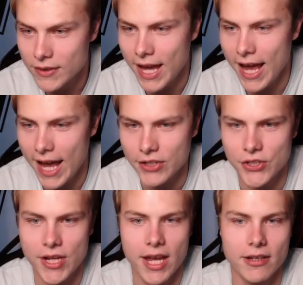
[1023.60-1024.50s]
that
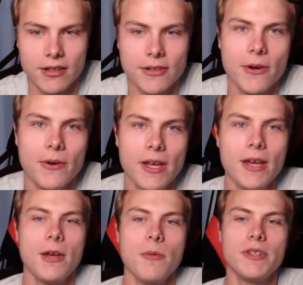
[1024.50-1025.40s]
hashtag, you know.
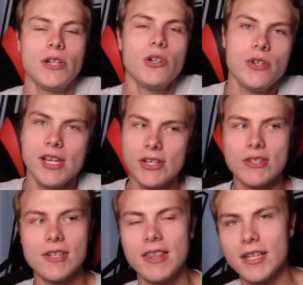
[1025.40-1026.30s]
Mattel
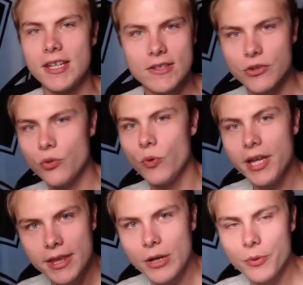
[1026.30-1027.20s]
Creations, I think, is the
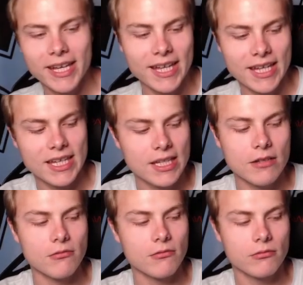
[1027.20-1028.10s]
way that we get
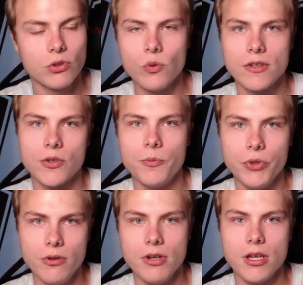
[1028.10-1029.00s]
into this
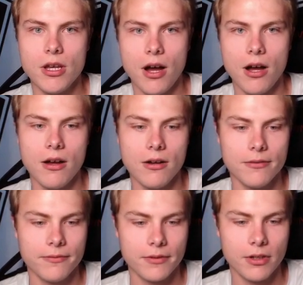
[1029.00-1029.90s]
community
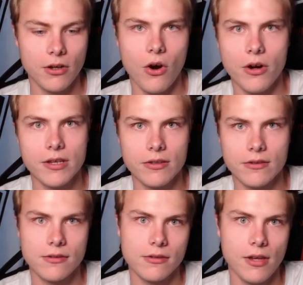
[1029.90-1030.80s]
of
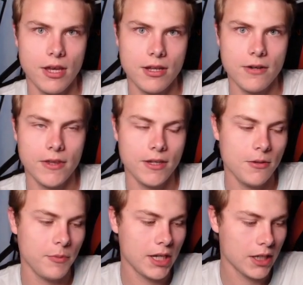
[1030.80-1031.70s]
artists and
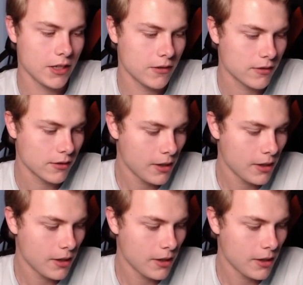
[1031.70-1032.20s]
everything, because